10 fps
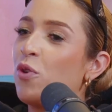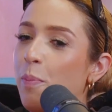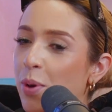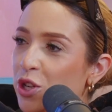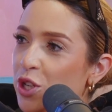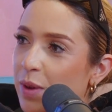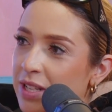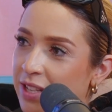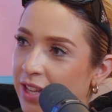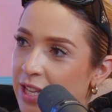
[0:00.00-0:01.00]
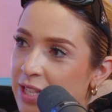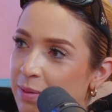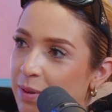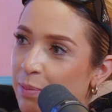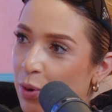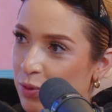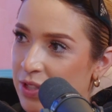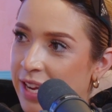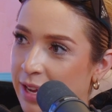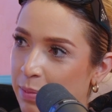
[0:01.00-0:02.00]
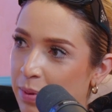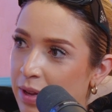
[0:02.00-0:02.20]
got to push you into this. Balls deep.